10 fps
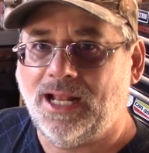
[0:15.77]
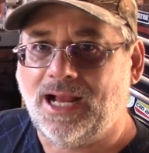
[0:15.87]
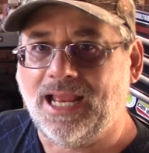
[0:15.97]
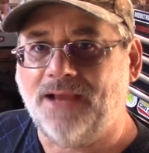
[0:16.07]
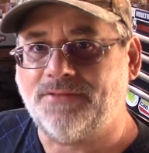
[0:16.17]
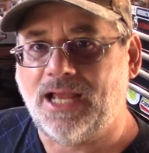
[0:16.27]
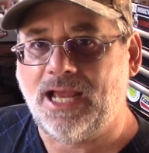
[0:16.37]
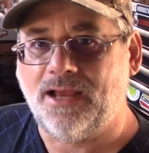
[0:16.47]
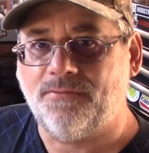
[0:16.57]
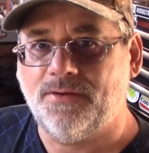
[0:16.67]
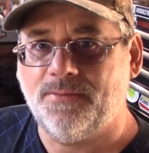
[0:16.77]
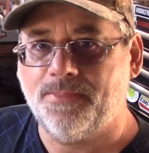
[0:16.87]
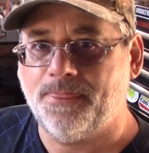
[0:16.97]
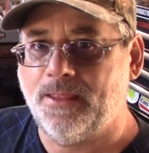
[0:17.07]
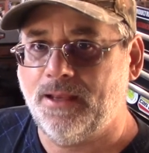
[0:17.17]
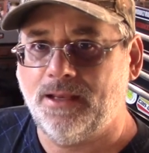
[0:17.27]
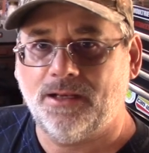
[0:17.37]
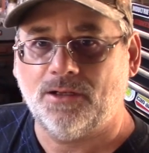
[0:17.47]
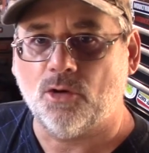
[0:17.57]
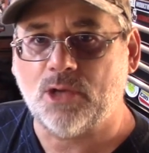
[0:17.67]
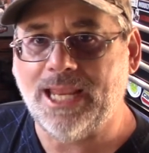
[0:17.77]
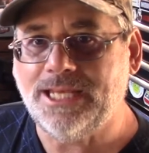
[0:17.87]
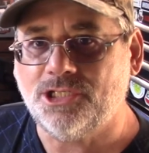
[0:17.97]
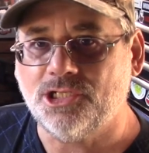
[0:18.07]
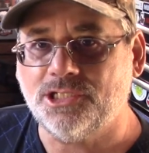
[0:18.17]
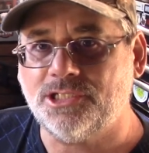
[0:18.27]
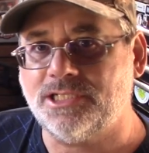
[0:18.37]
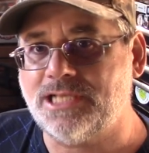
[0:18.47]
I have to have locations to